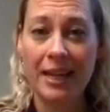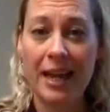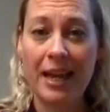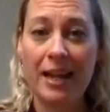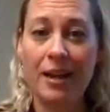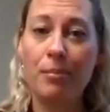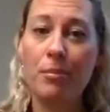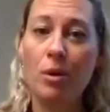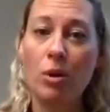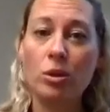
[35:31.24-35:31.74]

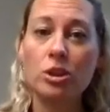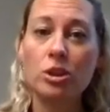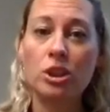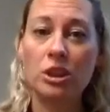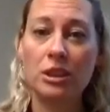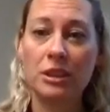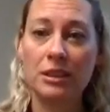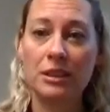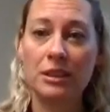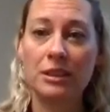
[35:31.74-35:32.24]
and
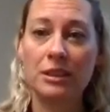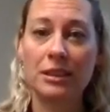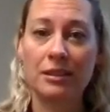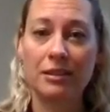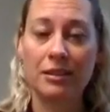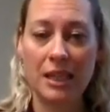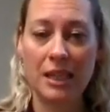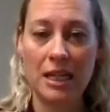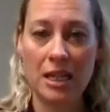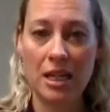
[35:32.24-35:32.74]
emotions
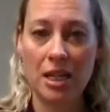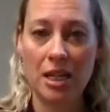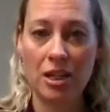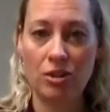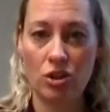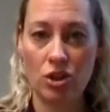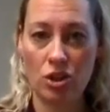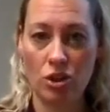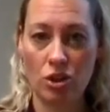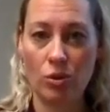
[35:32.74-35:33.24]

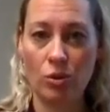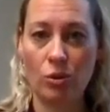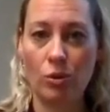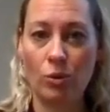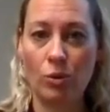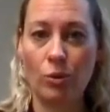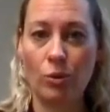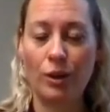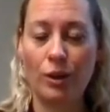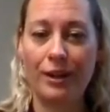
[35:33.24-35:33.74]
leading
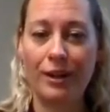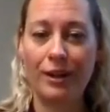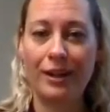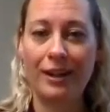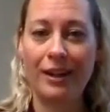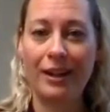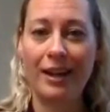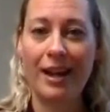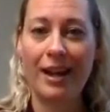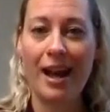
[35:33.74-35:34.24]
to
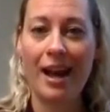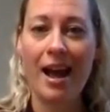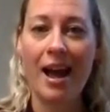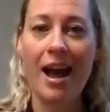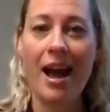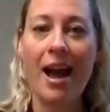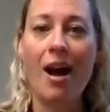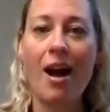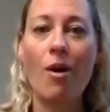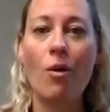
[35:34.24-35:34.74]

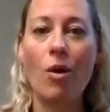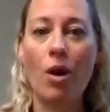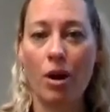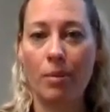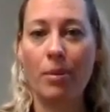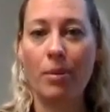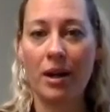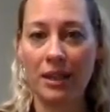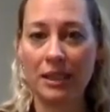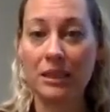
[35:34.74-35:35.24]
how
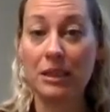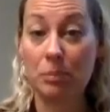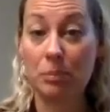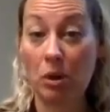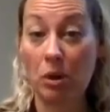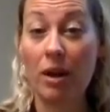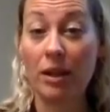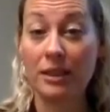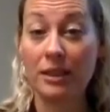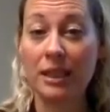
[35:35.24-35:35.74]
our bodies
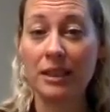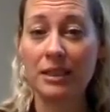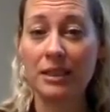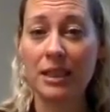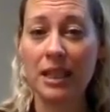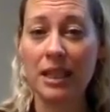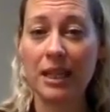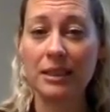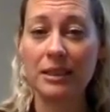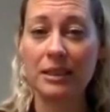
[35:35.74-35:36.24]
process
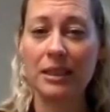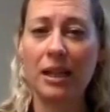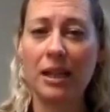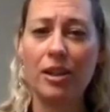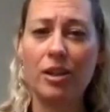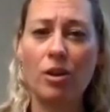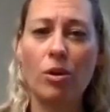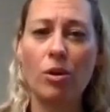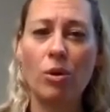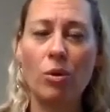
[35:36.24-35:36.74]
things. And I
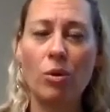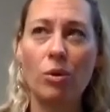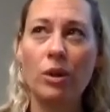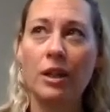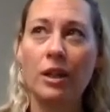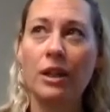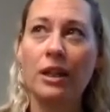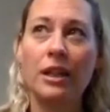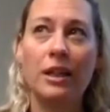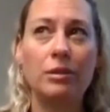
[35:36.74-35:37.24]
know
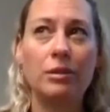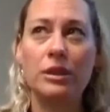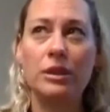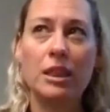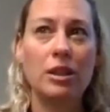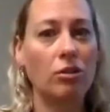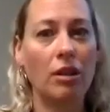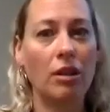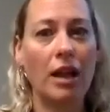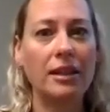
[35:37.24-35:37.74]
it was
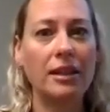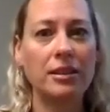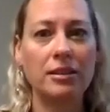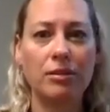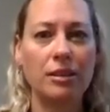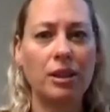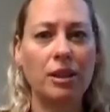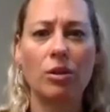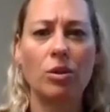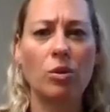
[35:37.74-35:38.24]
either last
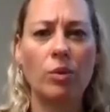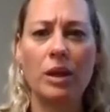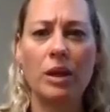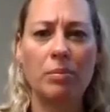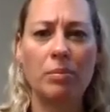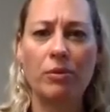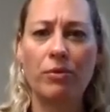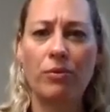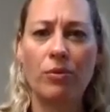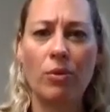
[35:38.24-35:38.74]
week or the
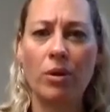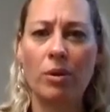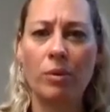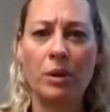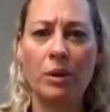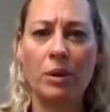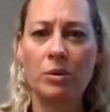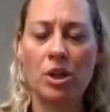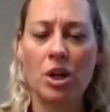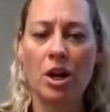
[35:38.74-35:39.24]
week before,
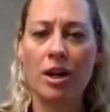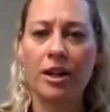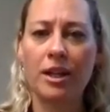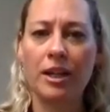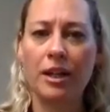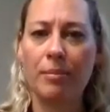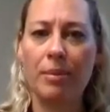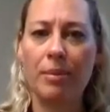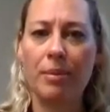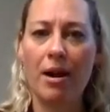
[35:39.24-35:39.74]
we were
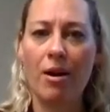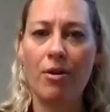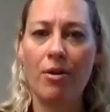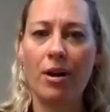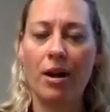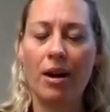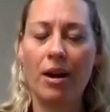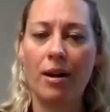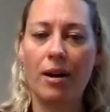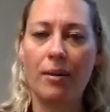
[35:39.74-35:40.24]
talking about